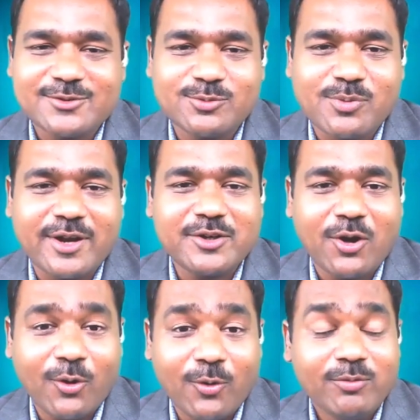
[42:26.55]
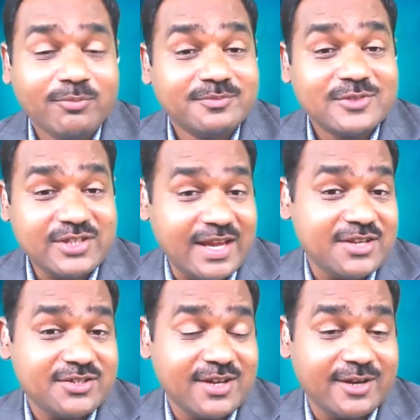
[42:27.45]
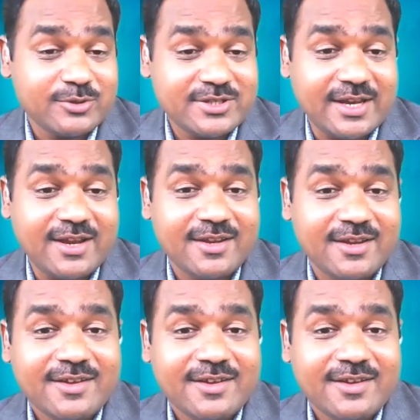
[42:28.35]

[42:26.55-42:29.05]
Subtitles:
2.0 stage, I would say,